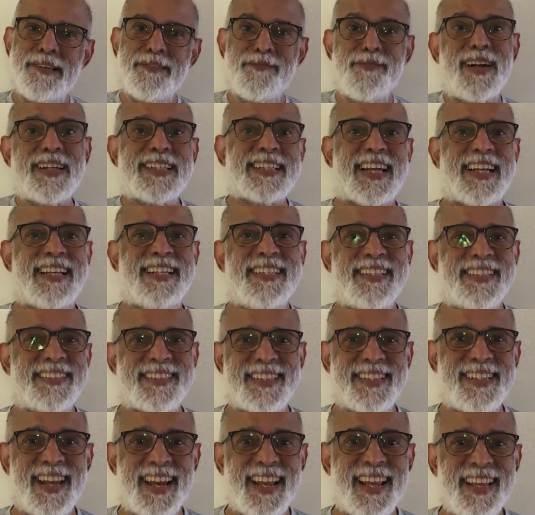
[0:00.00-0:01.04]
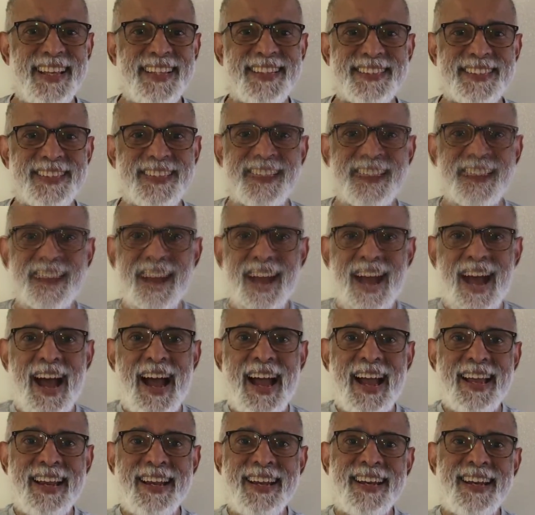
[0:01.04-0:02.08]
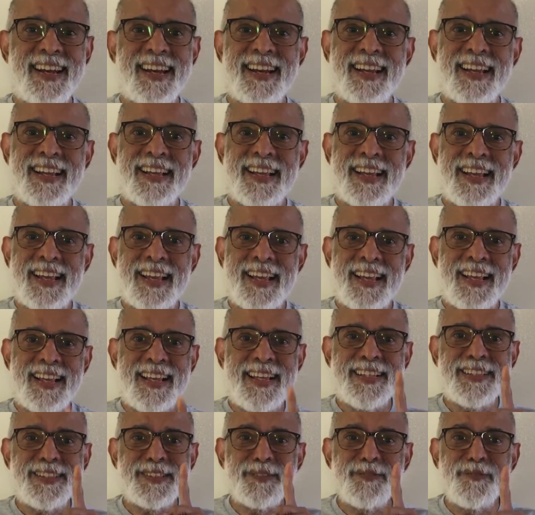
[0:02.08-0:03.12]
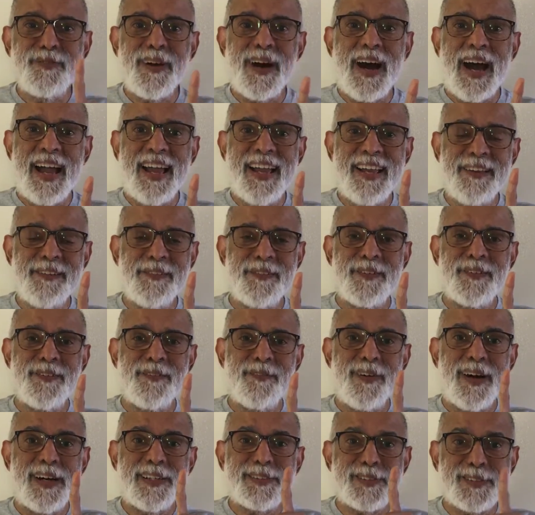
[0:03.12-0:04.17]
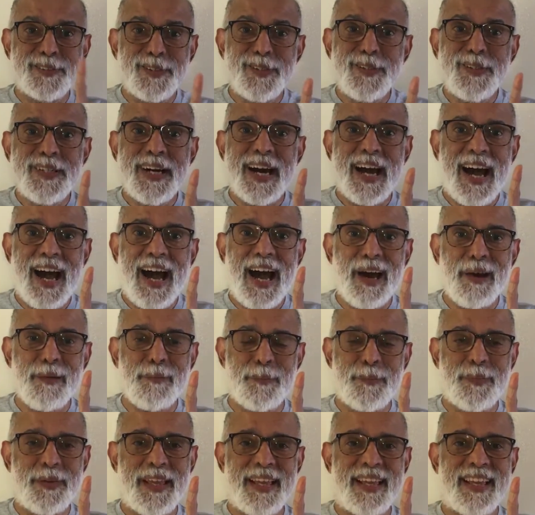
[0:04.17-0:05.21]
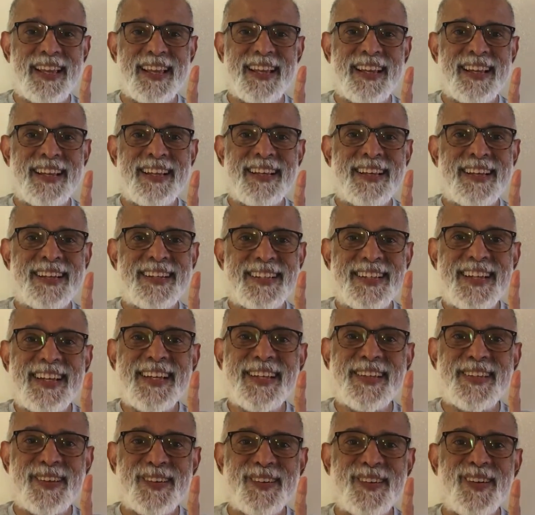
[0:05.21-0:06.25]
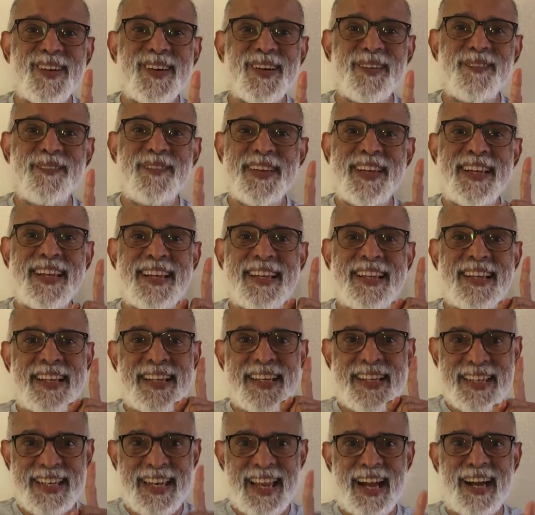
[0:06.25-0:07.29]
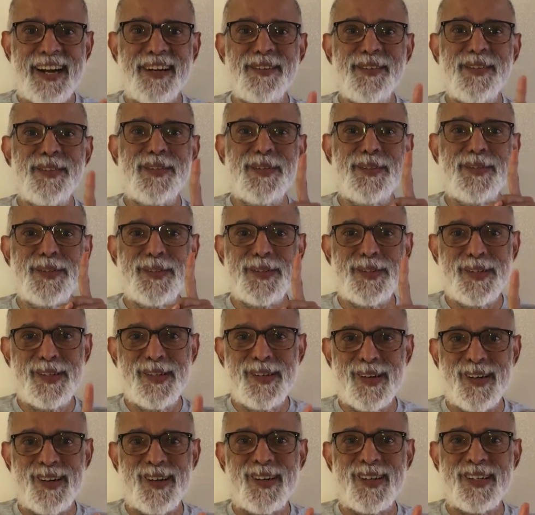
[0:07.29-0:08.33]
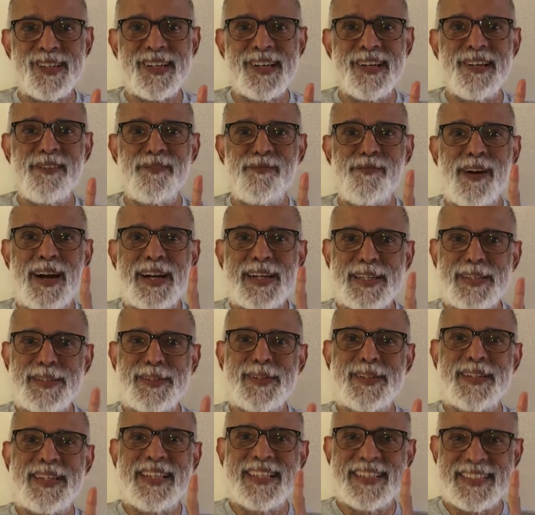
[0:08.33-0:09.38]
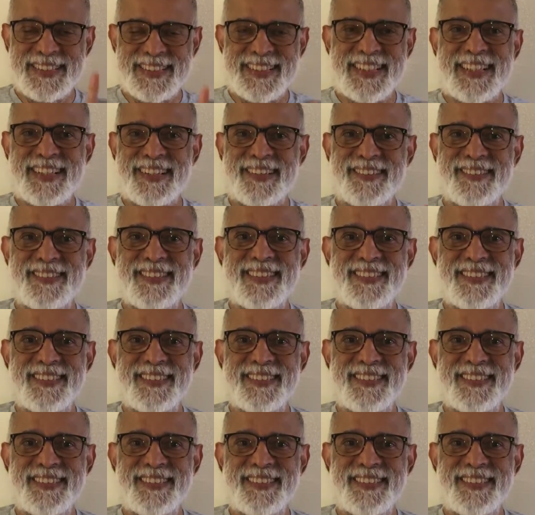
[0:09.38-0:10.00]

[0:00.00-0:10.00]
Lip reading: What a disgrace. And his wife was so happy. She told me, now you got what you deserve.